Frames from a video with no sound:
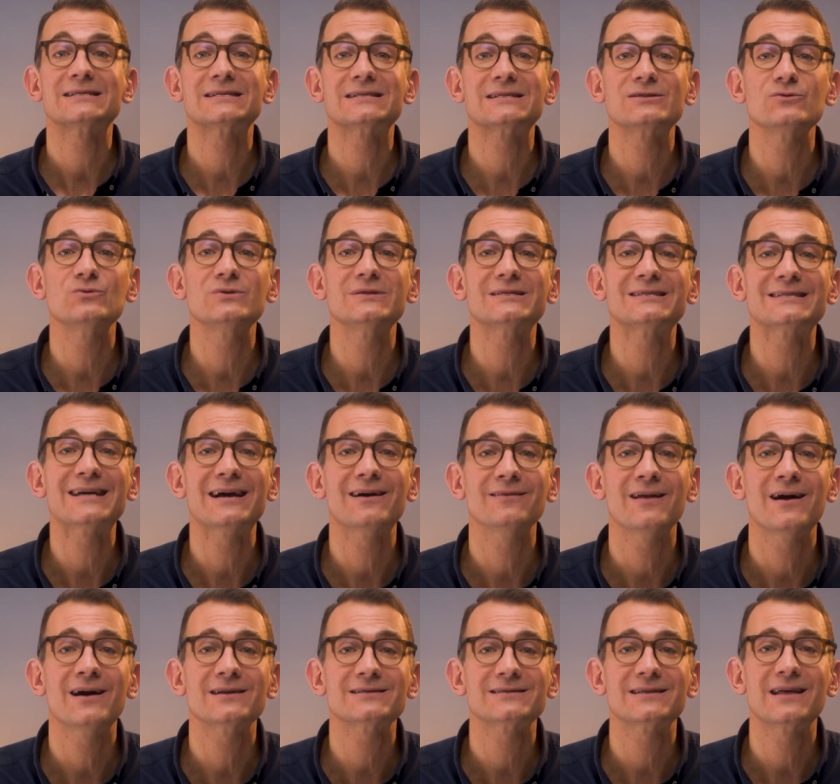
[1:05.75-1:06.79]
Students
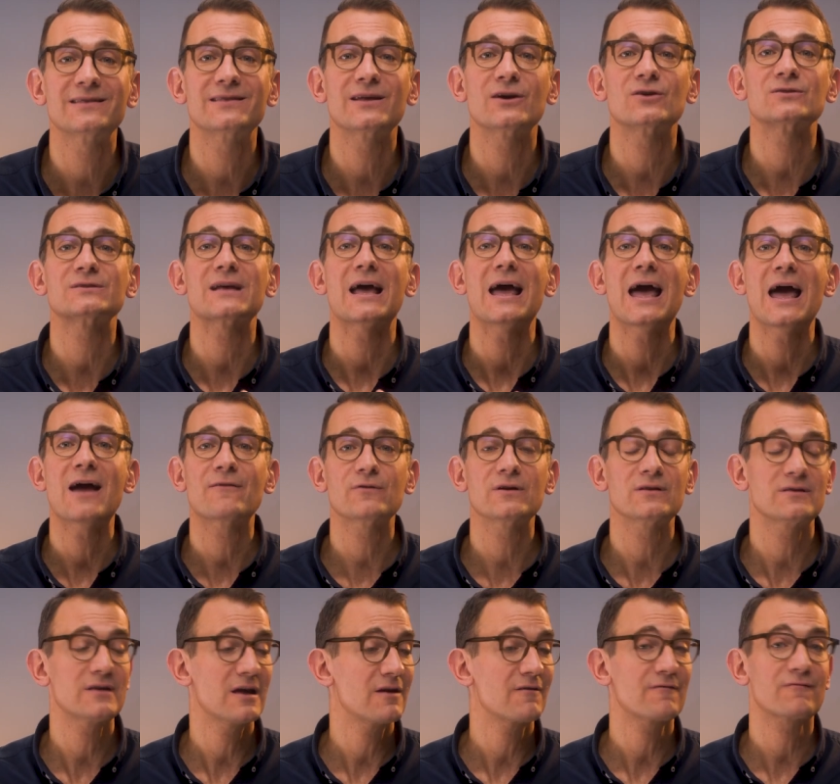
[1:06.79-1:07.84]
tell us that there's
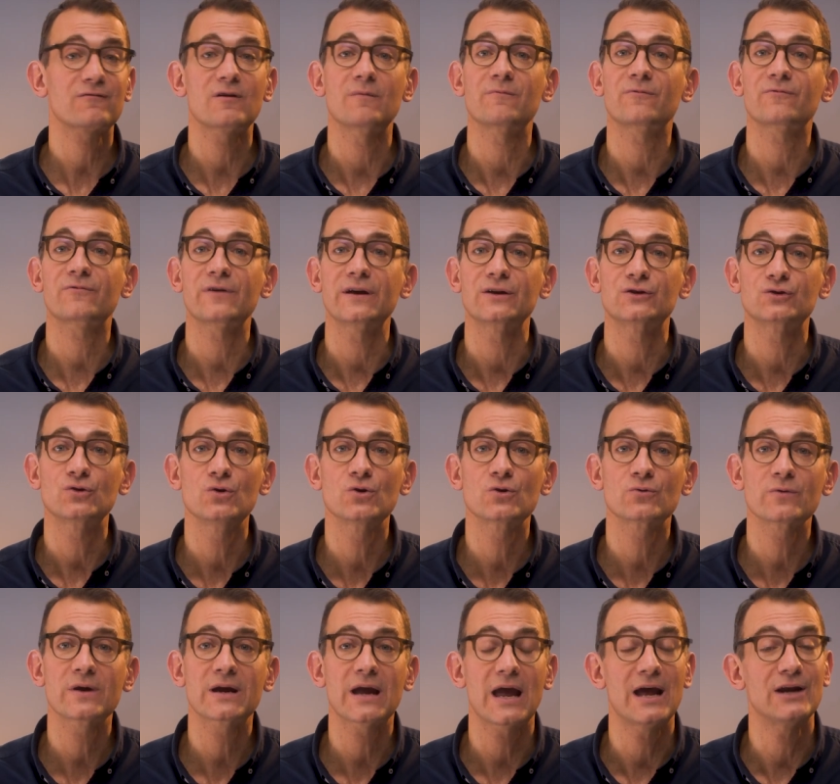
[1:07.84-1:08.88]
everything from free
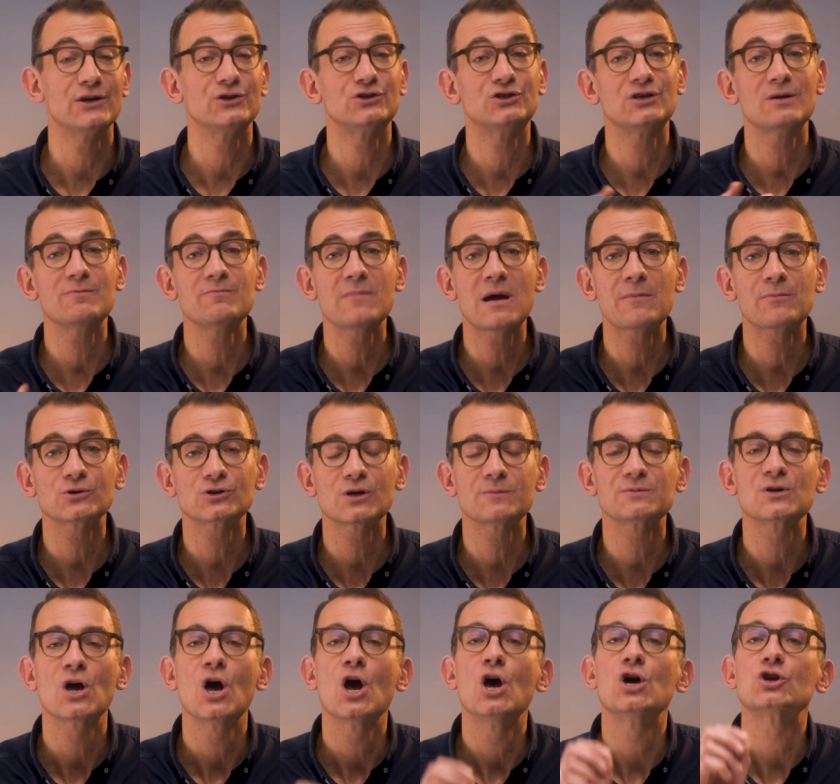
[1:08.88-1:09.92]
tutoring and gym
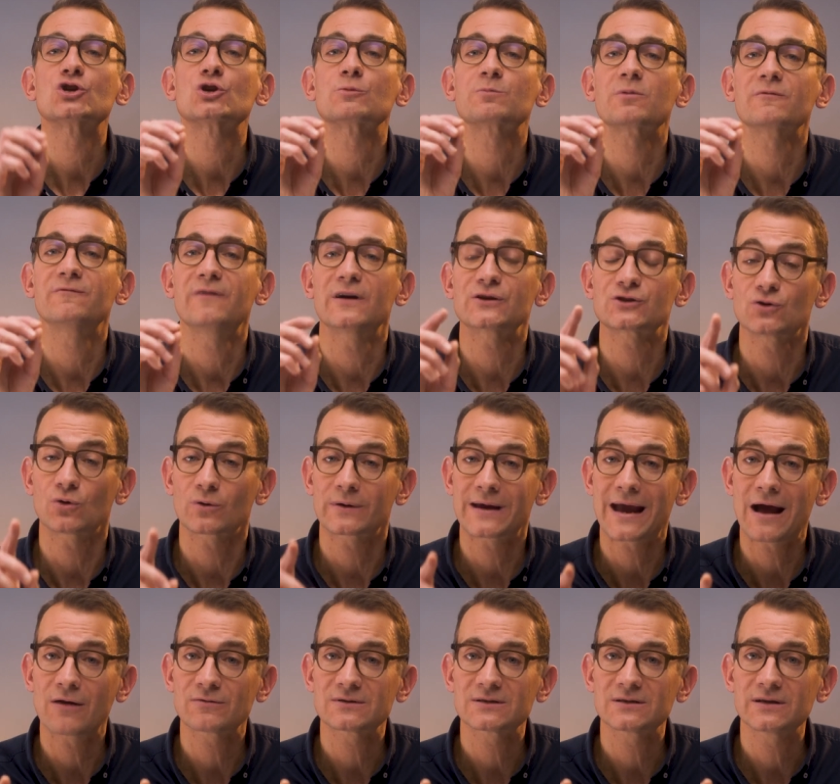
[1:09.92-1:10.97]
memberships to professional
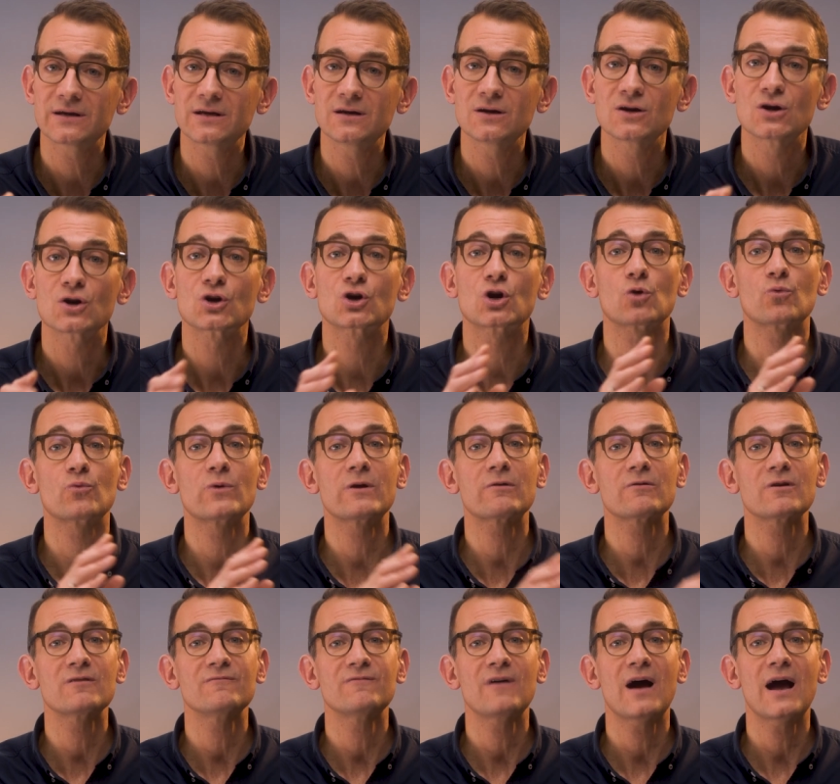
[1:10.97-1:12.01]
counseling,
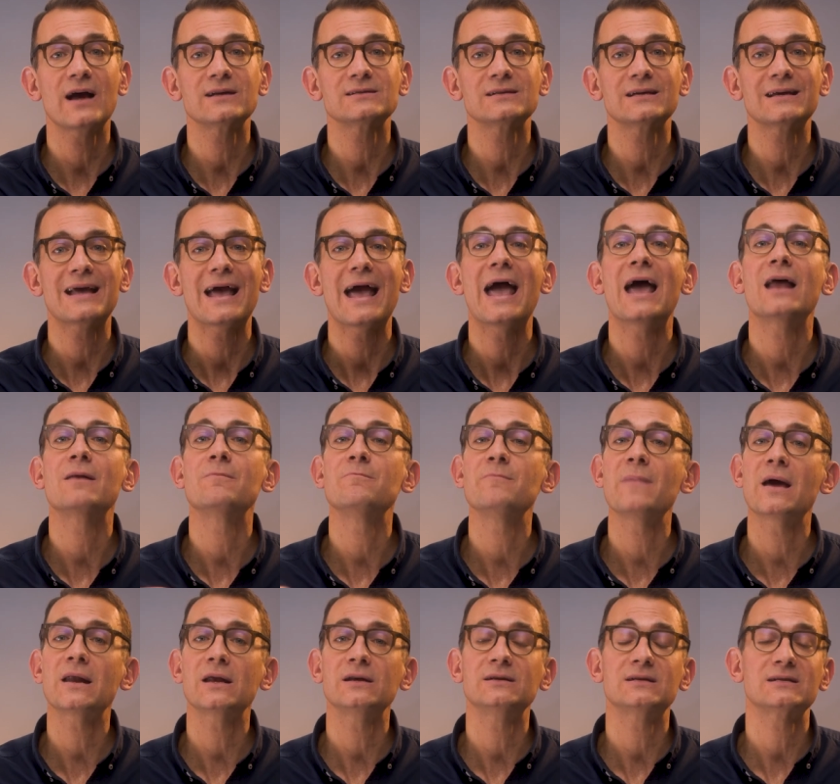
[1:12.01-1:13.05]
career advising, and
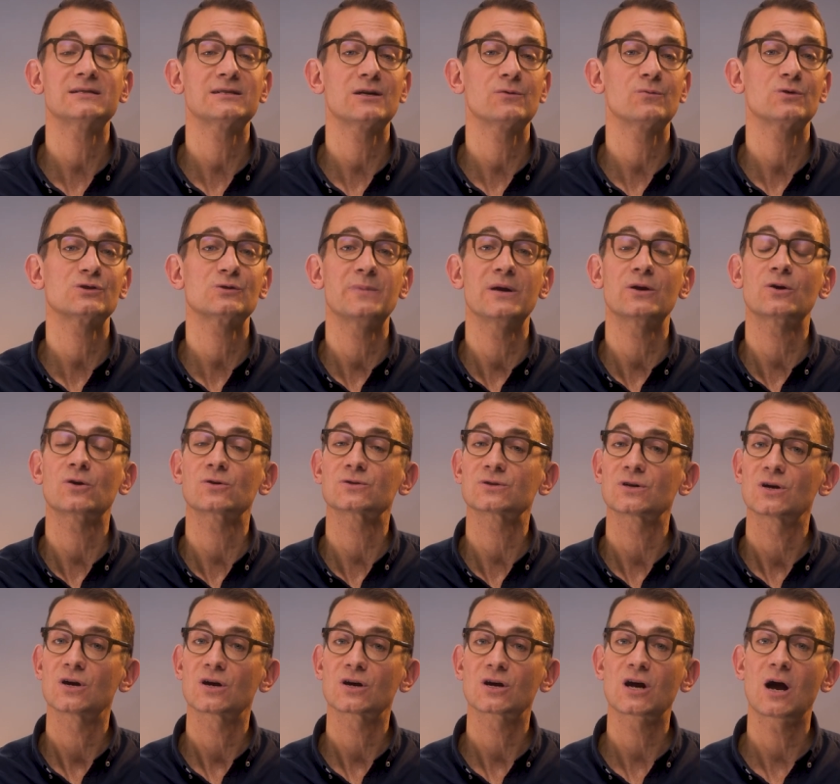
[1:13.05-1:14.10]
many distinguished speakers
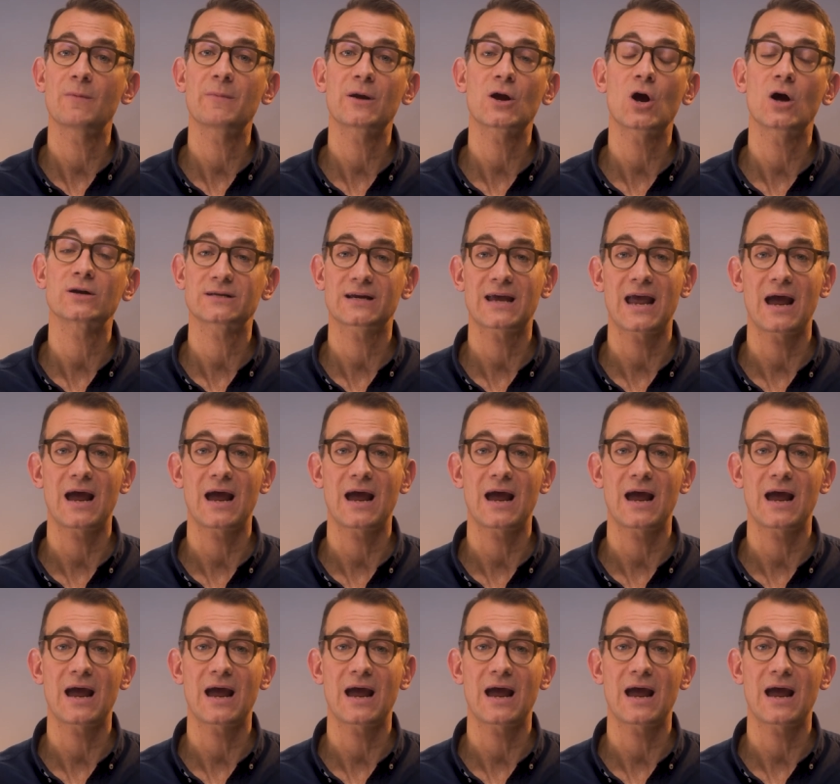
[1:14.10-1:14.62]
coming onto